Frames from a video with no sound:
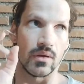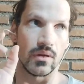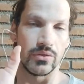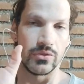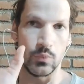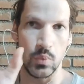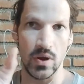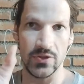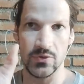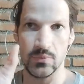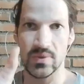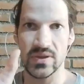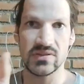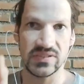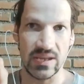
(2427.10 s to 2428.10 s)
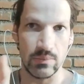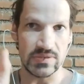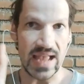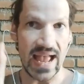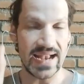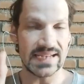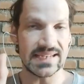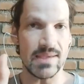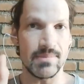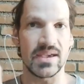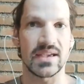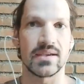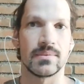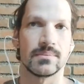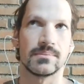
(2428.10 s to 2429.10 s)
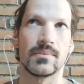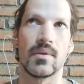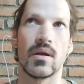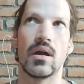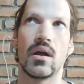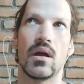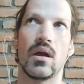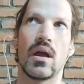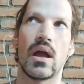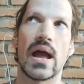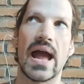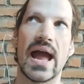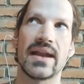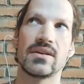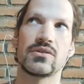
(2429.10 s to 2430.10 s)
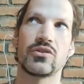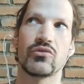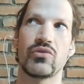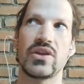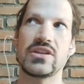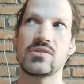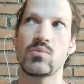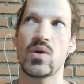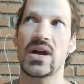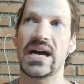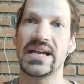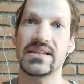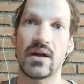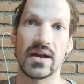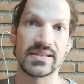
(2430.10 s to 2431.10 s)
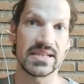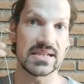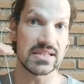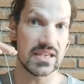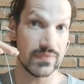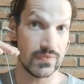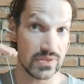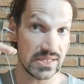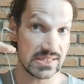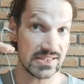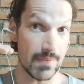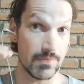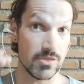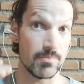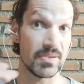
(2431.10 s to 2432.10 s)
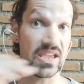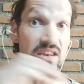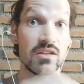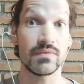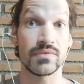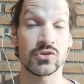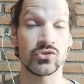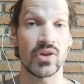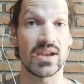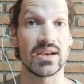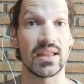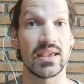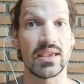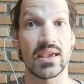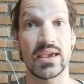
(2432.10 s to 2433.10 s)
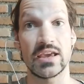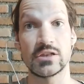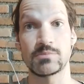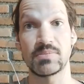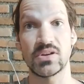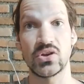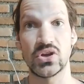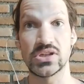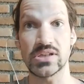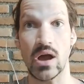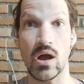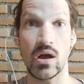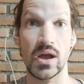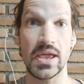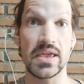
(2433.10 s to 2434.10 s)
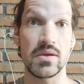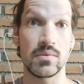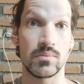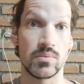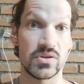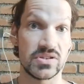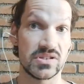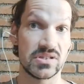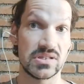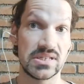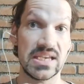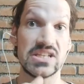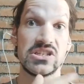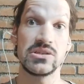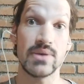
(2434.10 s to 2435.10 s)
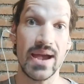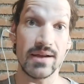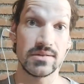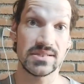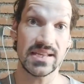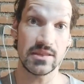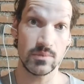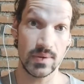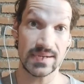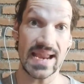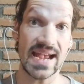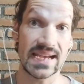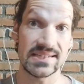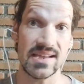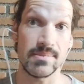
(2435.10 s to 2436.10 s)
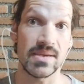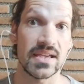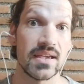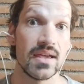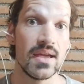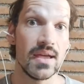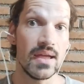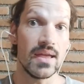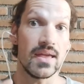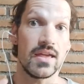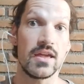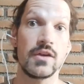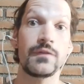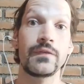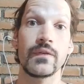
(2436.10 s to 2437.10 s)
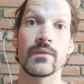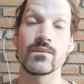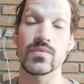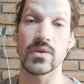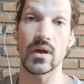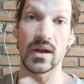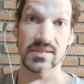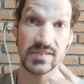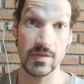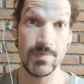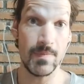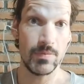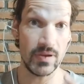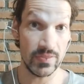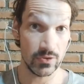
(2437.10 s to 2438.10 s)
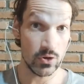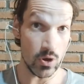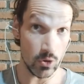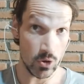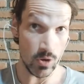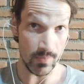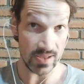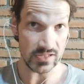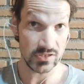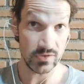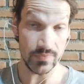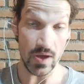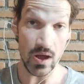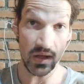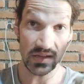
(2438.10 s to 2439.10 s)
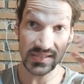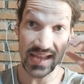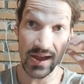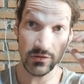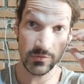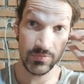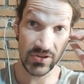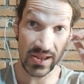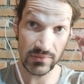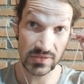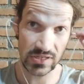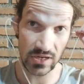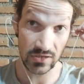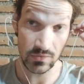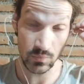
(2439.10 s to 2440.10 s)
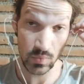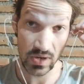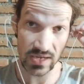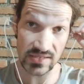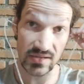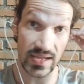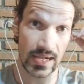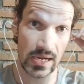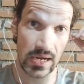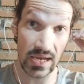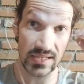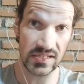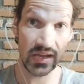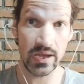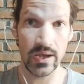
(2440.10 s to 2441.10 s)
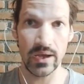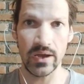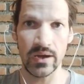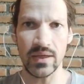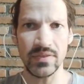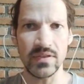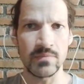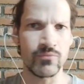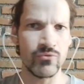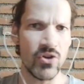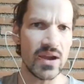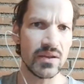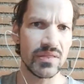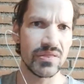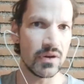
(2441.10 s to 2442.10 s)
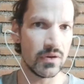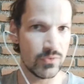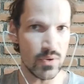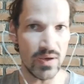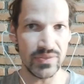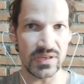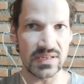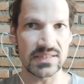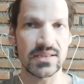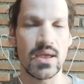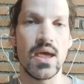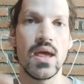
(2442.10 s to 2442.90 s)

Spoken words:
The word that we used today was academic. And the reason why I didn't give you this step at the beginning of the training is because I was teaching you how to say the word academic. If I see people in the comments have asked how to pronounce certain words like clutter and I think breadth and a few others,